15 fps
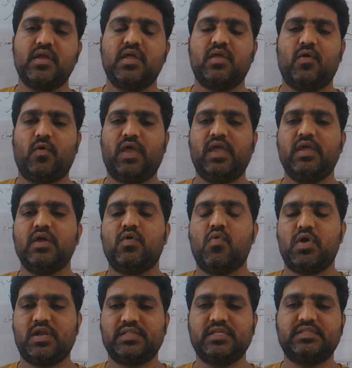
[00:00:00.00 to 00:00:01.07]
Okay,
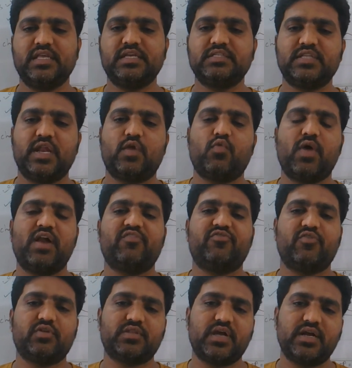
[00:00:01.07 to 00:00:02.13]
what are the things required
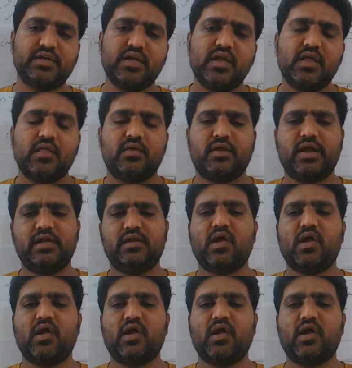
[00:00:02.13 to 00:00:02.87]
for that, right?